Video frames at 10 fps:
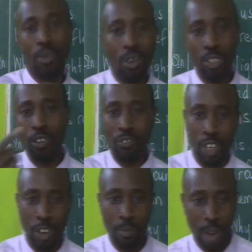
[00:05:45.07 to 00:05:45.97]
We also
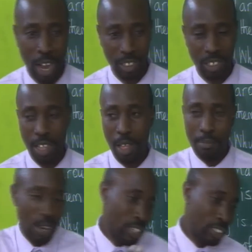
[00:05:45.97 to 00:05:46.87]
feed on plants.
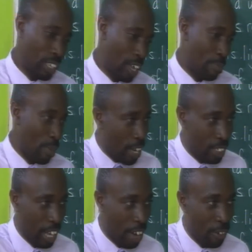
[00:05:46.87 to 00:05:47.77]
But let's say
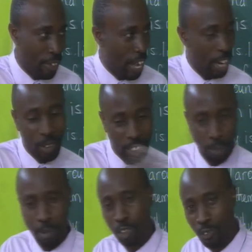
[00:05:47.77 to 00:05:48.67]
plants are not there and we are
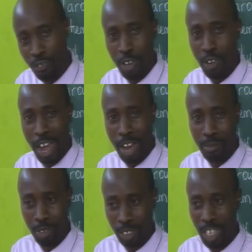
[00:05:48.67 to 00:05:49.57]
supposed to feed on
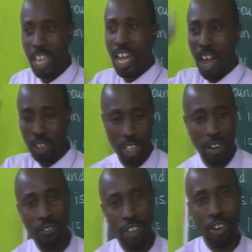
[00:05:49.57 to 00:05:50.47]
animals. How
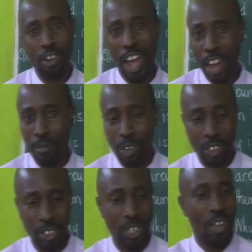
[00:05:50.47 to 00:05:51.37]
shall we feed on
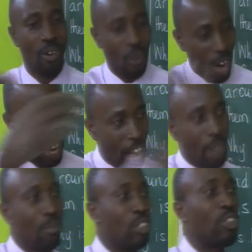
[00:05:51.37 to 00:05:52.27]
animals when
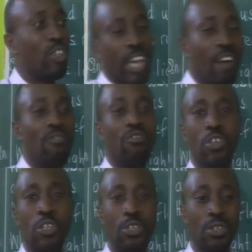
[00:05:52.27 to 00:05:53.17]
animals don't have
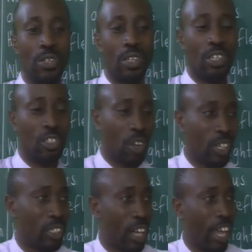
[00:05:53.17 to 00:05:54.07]
food? So
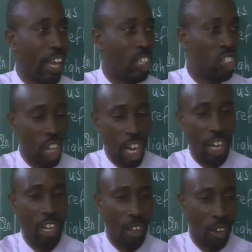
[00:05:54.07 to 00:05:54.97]
it's like a
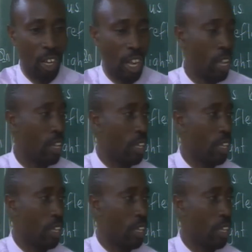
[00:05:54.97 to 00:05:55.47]
chain, okay?